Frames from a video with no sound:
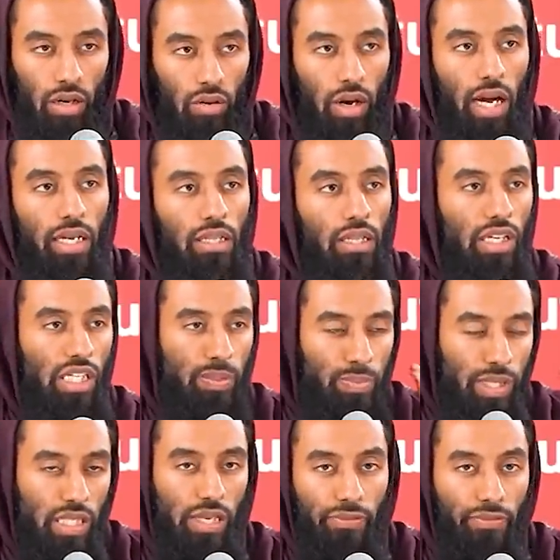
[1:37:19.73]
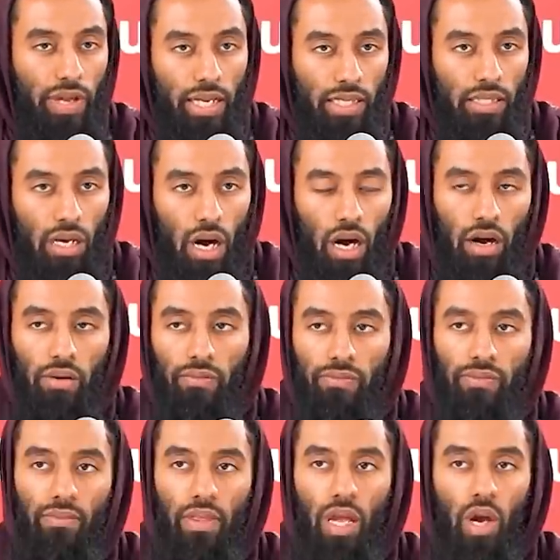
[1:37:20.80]
right, the specifics of
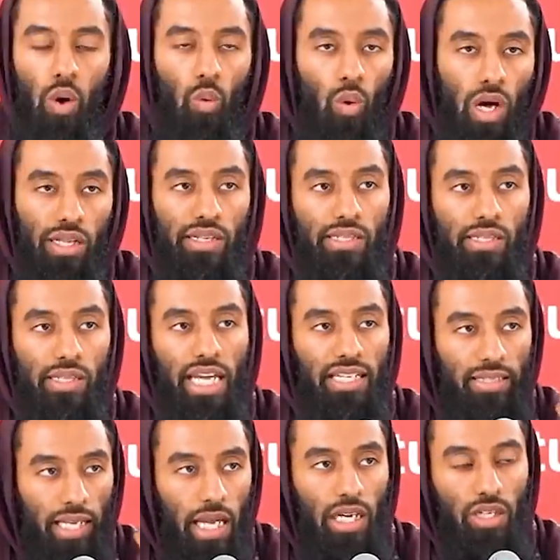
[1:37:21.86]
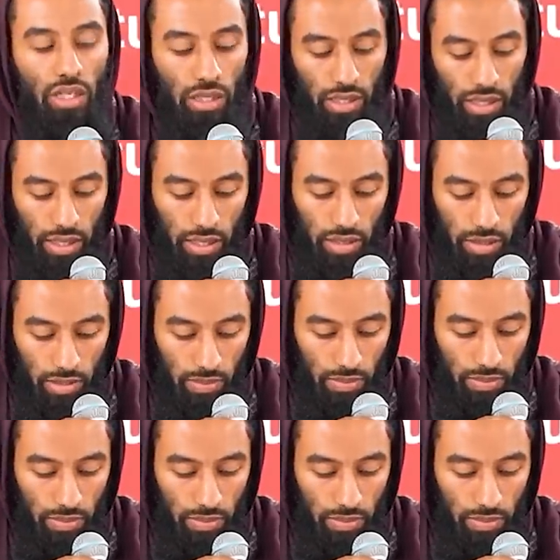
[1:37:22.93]
one's intelligence.